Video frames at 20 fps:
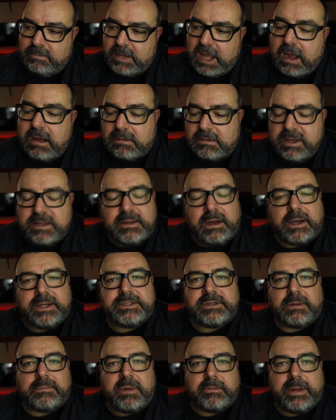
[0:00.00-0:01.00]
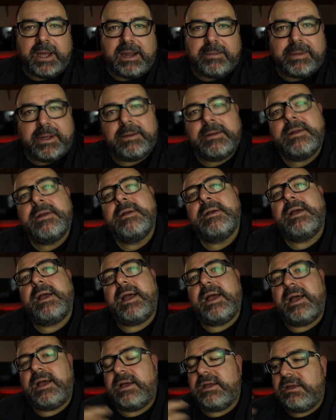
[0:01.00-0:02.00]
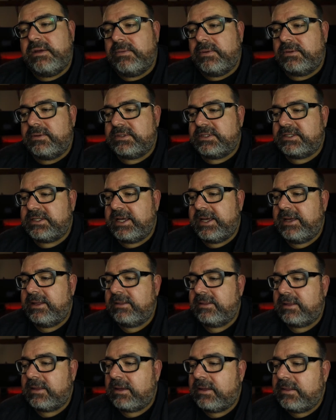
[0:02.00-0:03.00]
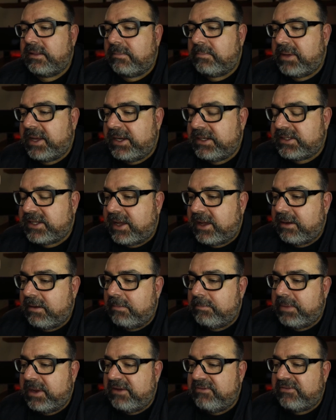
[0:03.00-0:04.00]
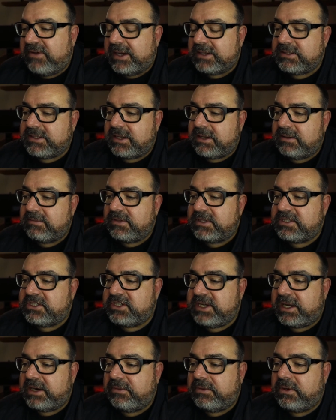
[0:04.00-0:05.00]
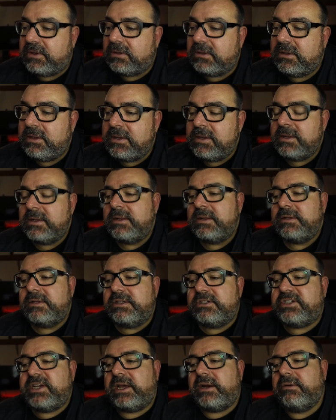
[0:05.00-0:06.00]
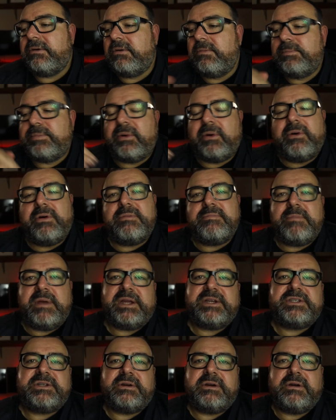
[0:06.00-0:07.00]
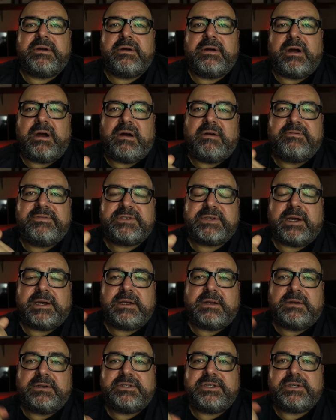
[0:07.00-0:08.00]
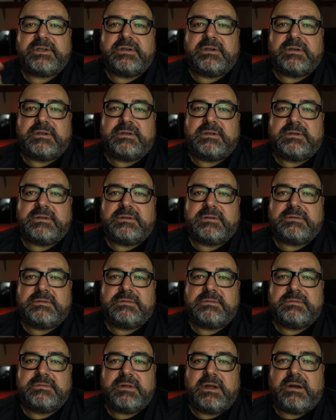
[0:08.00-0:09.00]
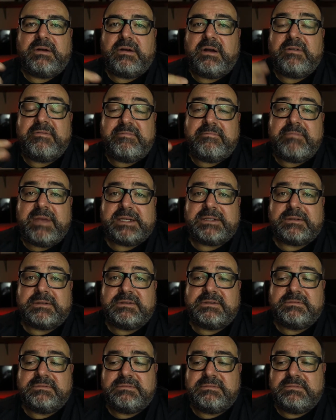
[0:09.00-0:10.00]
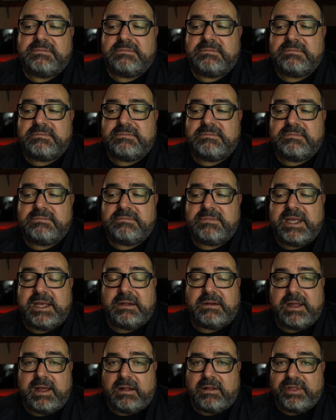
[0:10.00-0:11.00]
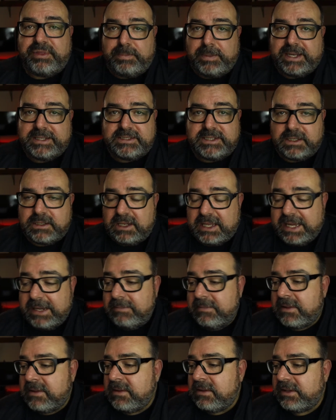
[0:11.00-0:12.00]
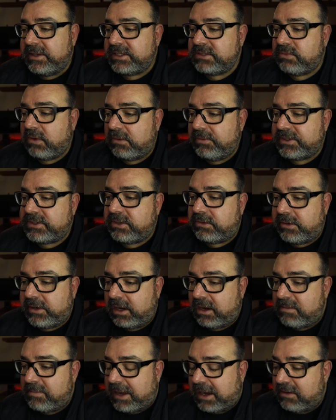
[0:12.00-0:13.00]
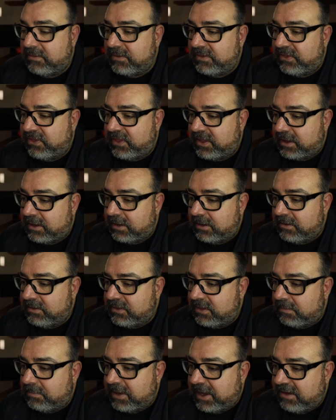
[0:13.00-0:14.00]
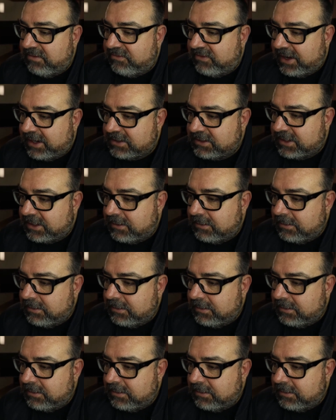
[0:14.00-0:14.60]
in the high top model paper. You will see the P factor, the general broad measure of psychological, of mental ill health, basically, is what we're talking about with the P factor.